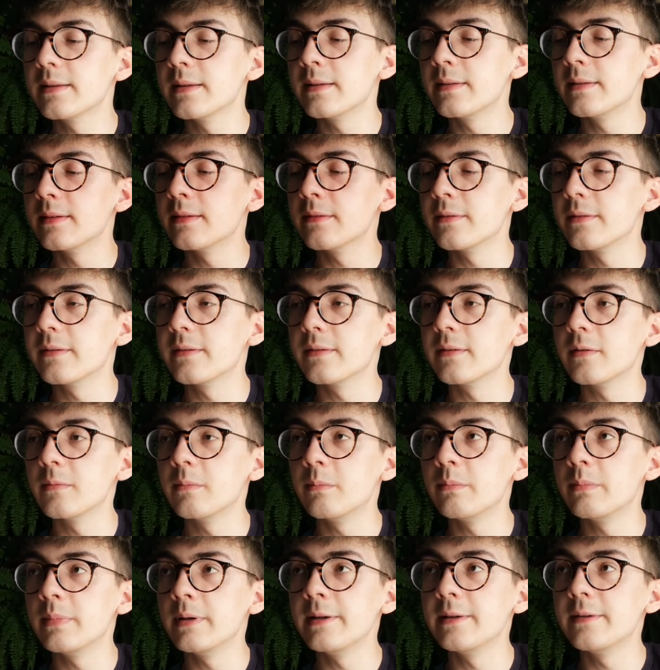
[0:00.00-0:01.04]
That's also a
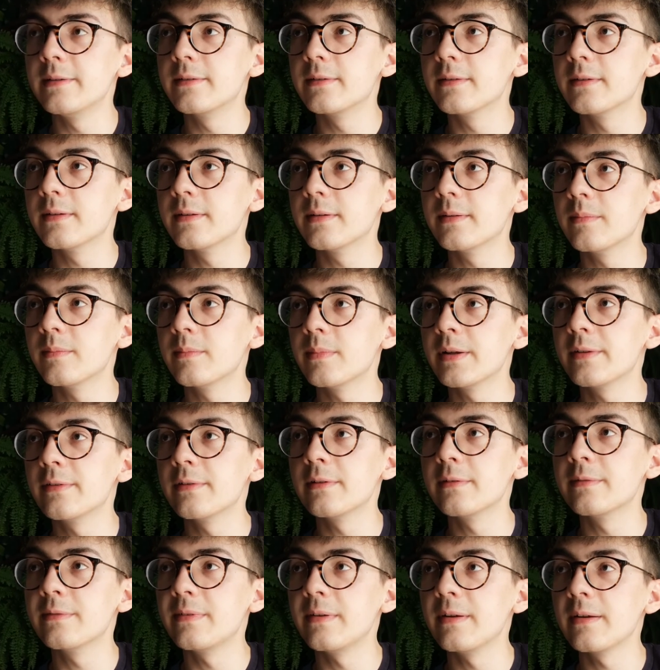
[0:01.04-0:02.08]
peach
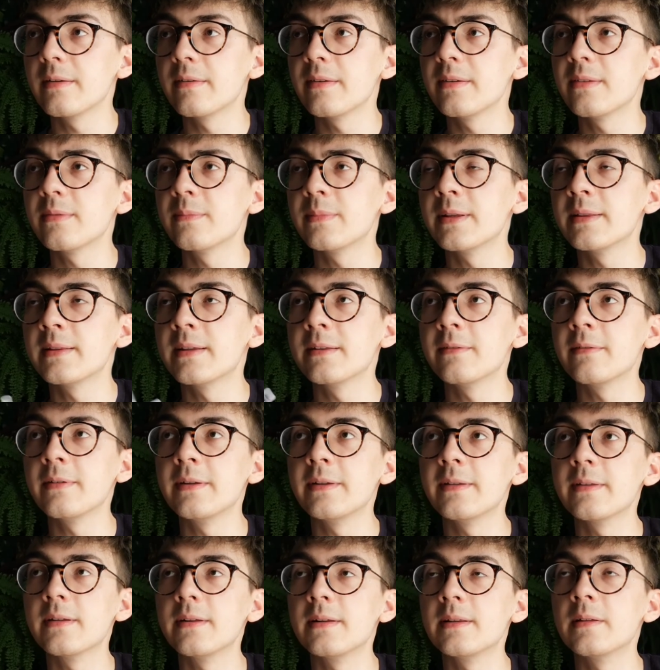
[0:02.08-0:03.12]
patchouli fragrance, but that one
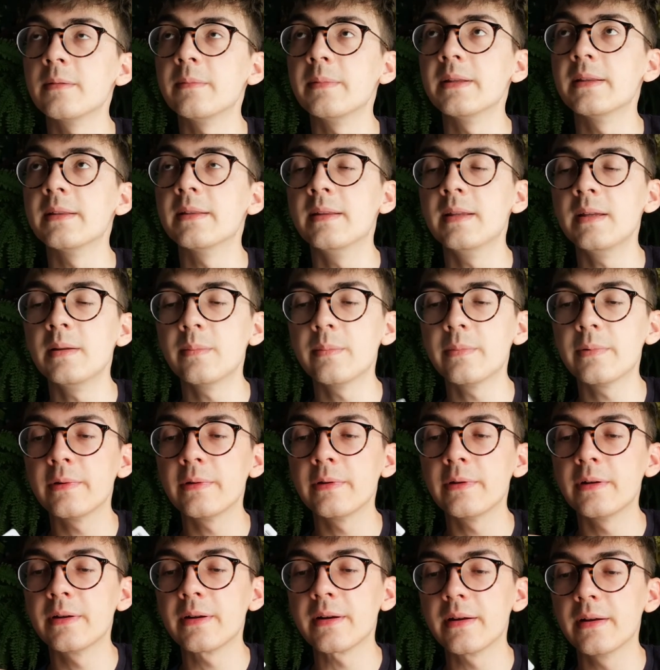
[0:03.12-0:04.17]
is a little bit
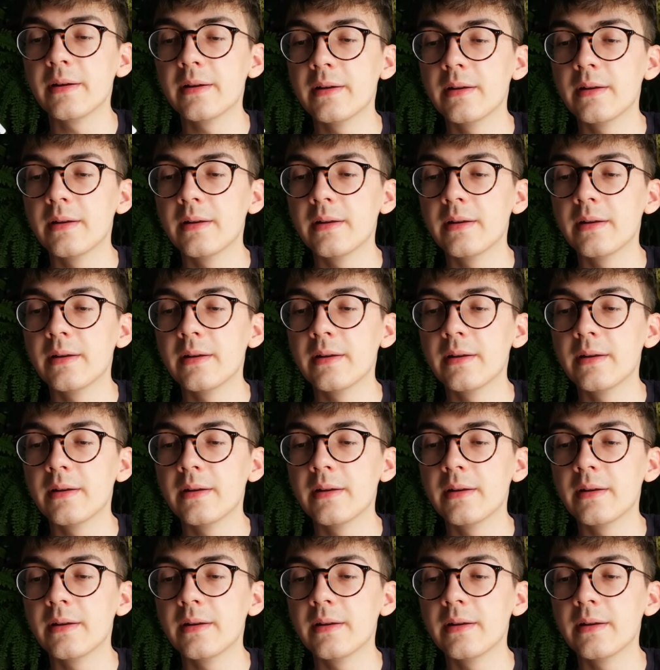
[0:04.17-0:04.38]
deeper,